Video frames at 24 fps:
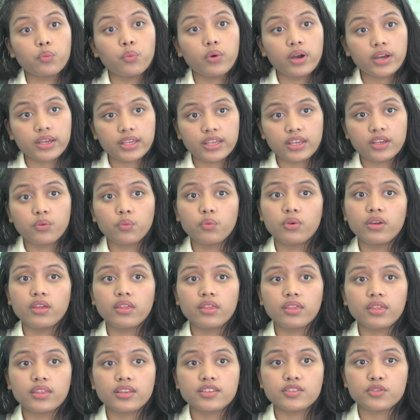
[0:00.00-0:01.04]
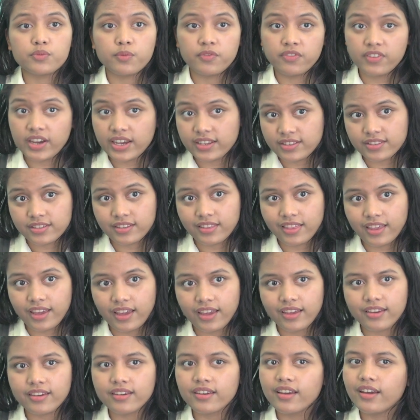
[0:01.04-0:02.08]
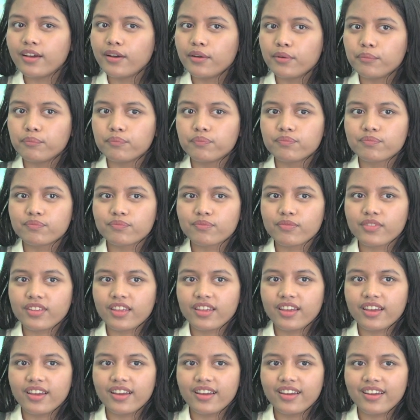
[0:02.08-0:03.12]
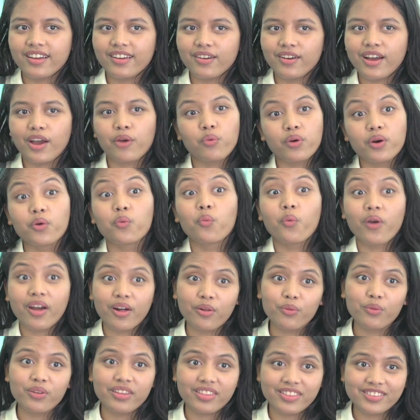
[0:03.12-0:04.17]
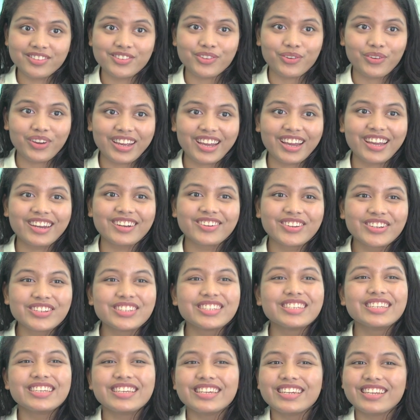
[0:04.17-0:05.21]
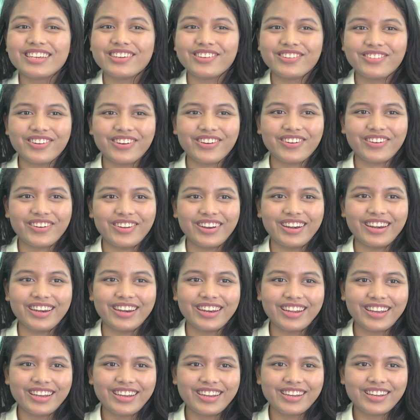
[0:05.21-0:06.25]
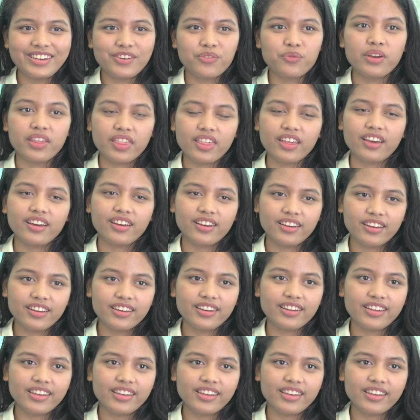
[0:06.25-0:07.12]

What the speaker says: working with a supervisor that I worked well with, so I kind of continued on with her.